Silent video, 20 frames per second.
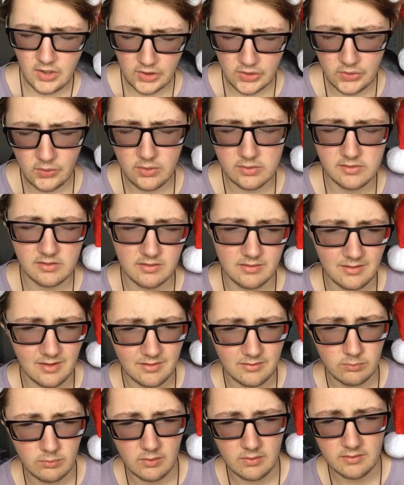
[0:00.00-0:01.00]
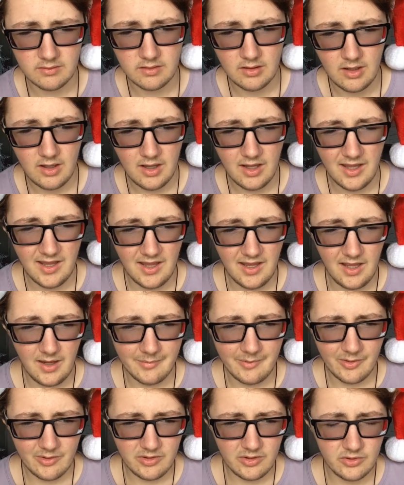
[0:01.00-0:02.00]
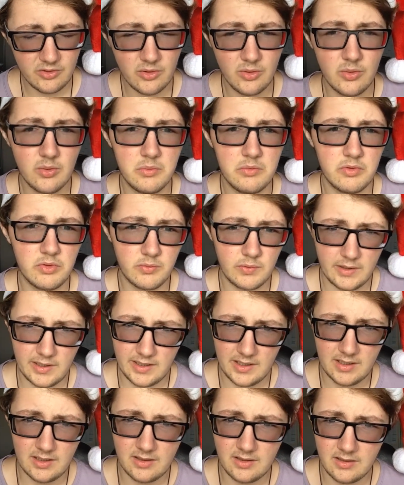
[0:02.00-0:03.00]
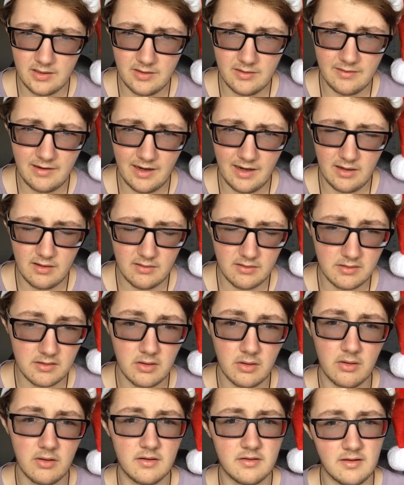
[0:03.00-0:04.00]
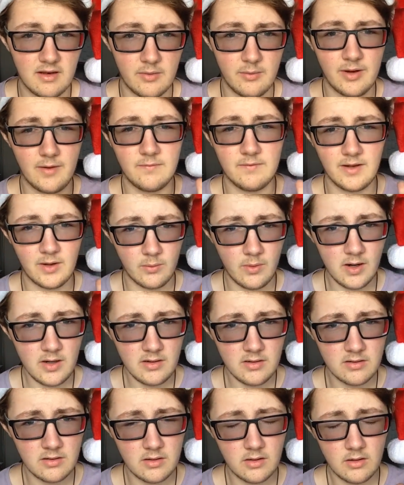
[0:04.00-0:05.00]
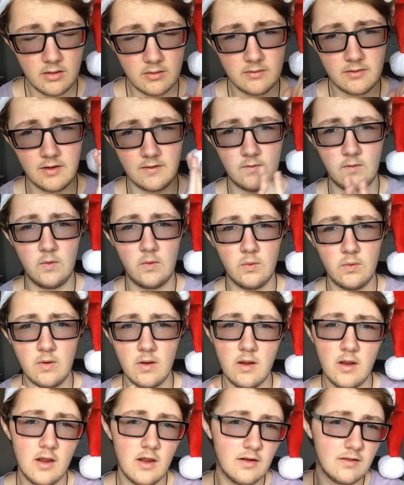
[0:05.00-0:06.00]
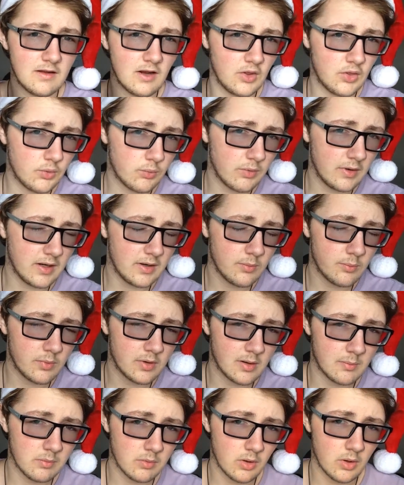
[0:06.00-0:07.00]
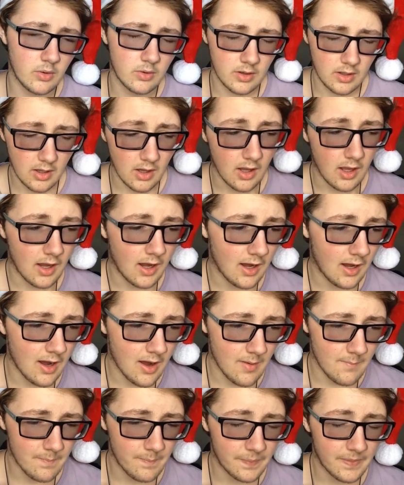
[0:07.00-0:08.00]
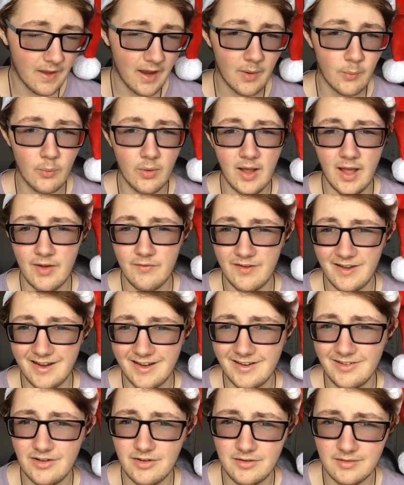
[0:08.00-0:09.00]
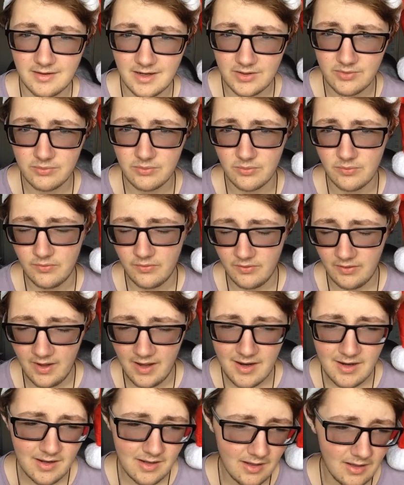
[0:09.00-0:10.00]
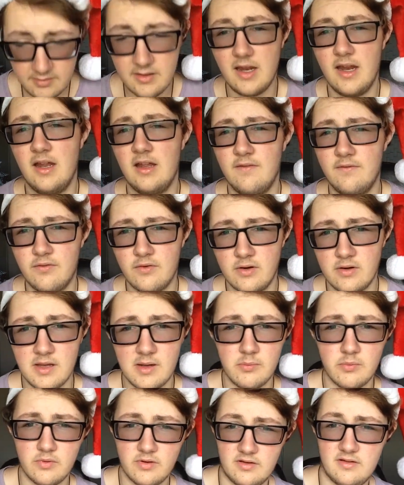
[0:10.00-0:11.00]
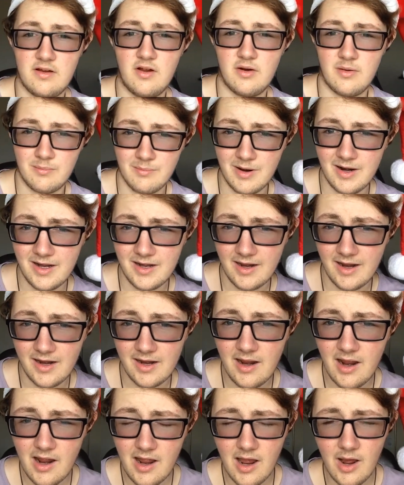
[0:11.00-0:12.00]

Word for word: thoughts on this was, I'm going to do 3 days. So let's say we have day one, day two, day three we upload. I will have a schedule for that. Let's say, for example, we start on a Monday,